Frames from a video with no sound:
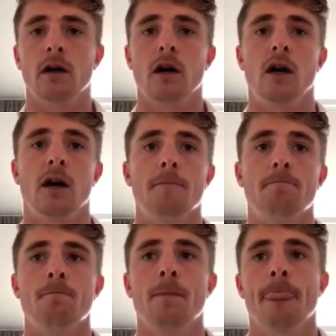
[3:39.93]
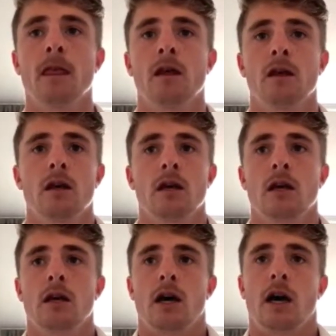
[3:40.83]
And
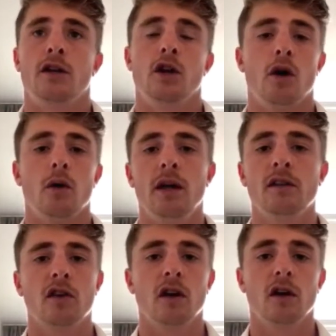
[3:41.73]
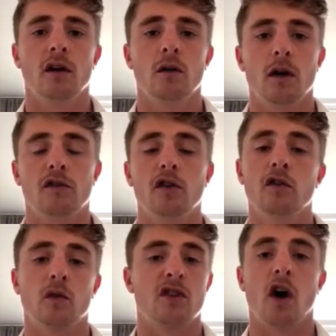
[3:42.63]
as soon
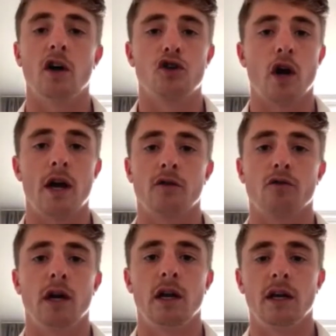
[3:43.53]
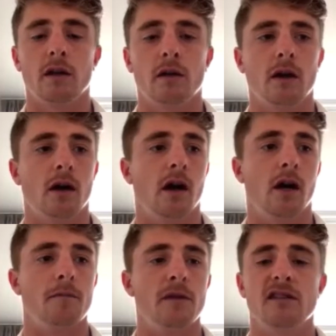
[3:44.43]
as we started training, really,
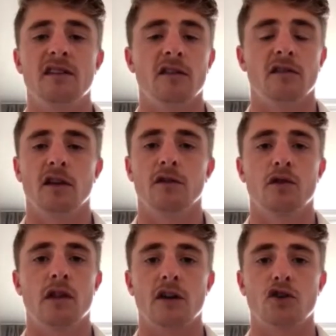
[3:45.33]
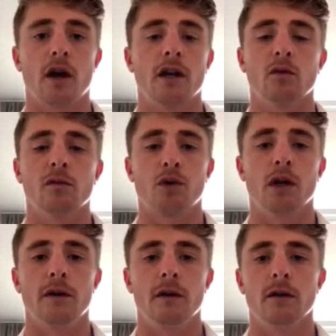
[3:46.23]
the intensity of that training was
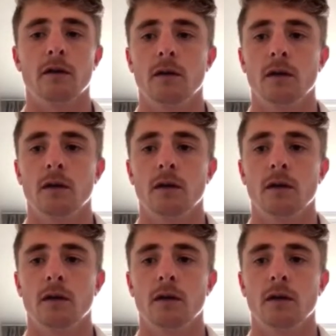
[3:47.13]
brilliant, and